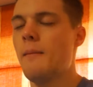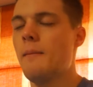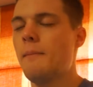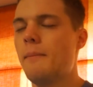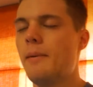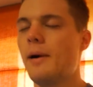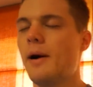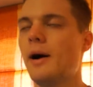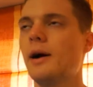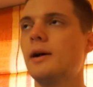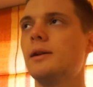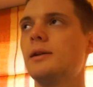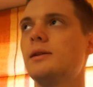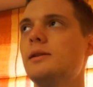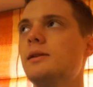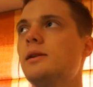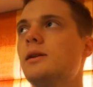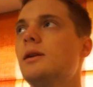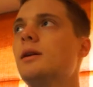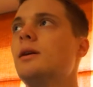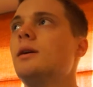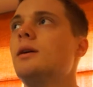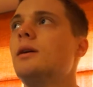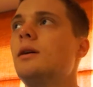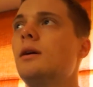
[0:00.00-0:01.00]

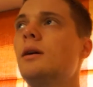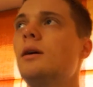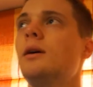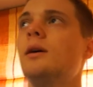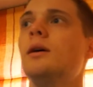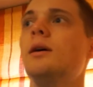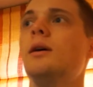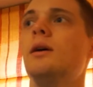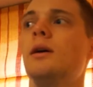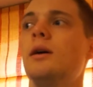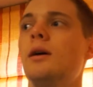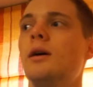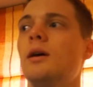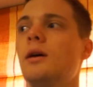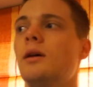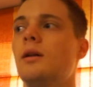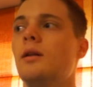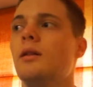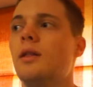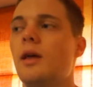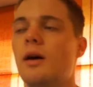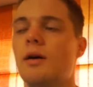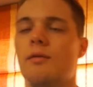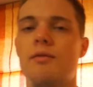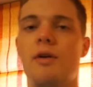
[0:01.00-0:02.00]
But
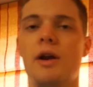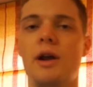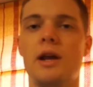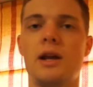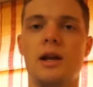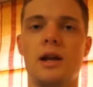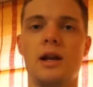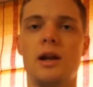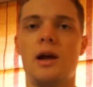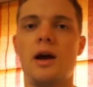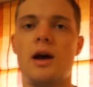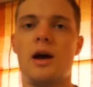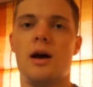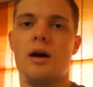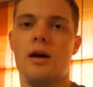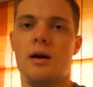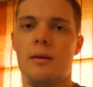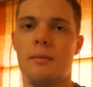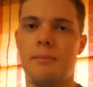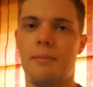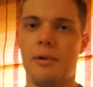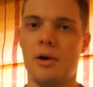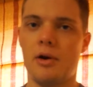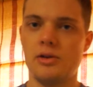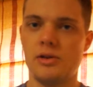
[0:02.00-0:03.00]
that
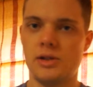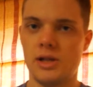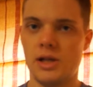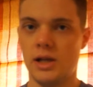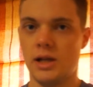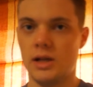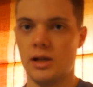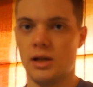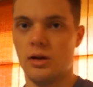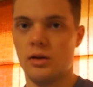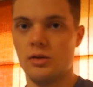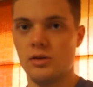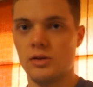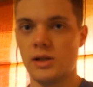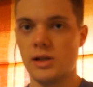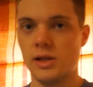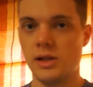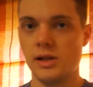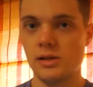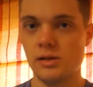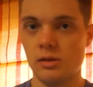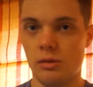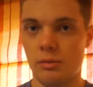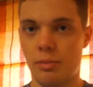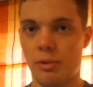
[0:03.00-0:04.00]
regular protein
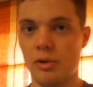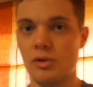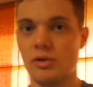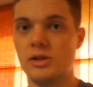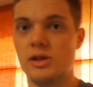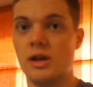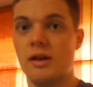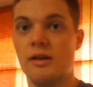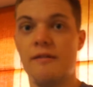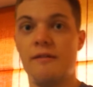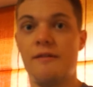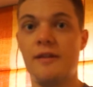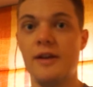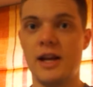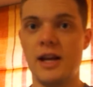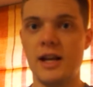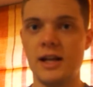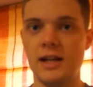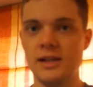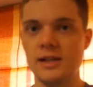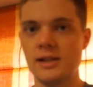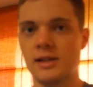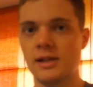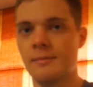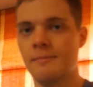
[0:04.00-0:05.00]
doses or protein
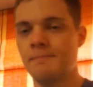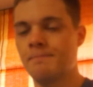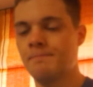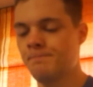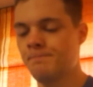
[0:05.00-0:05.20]
feedings